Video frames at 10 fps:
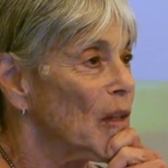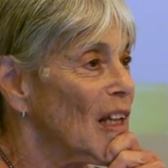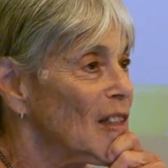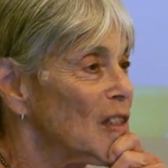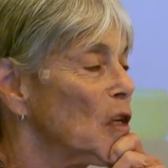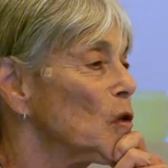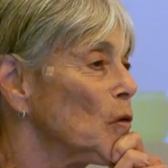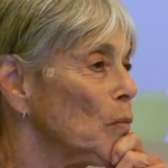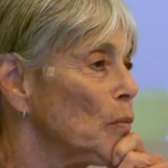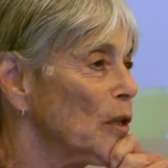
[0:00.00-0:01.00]
That's
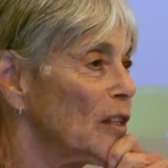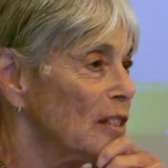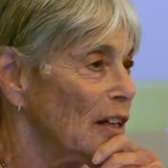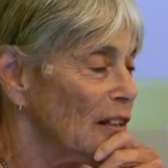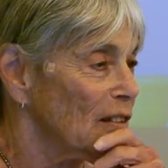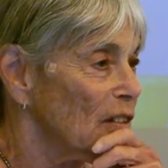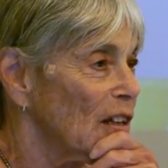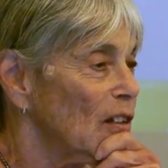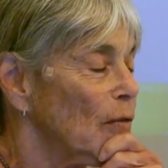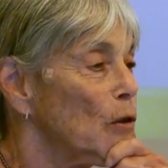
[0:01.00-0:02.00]
another pretty exciting
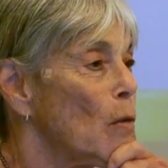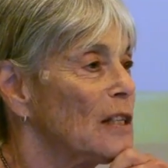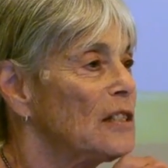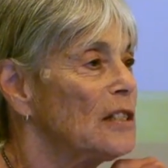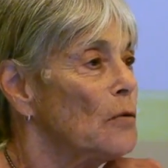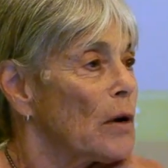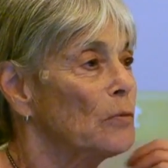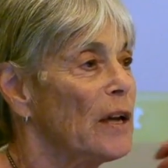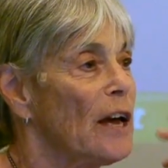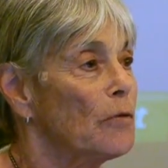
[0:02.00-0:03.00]
thing. And if you want to see
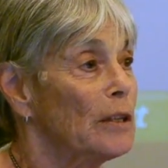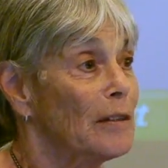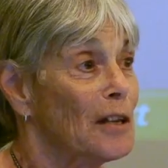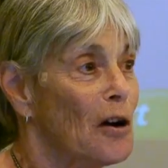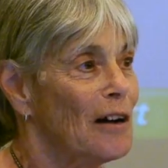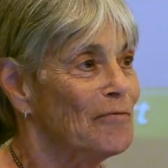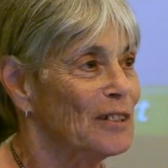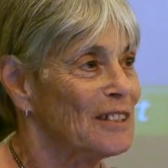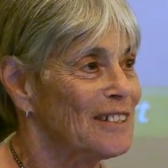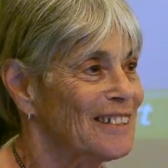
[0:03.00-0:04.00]
one, we have one in the
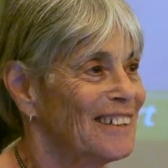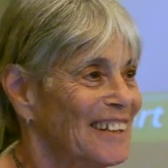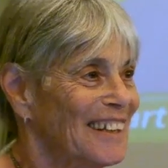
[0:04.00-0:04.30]
office.